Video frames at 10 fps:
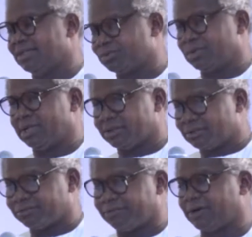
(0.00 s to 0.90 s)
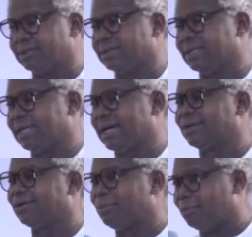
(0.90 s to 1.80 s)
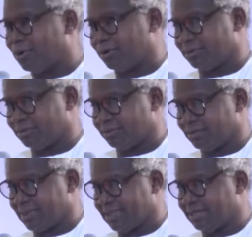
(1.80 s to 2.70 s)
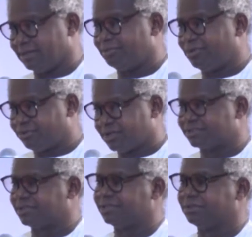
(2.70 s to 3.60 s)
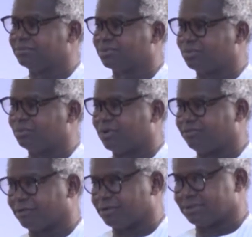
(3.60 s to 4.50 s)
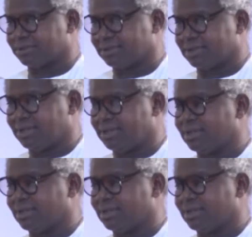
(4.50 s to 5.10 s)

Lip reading: is with little fund, he had done more than the previous regimes with more funds.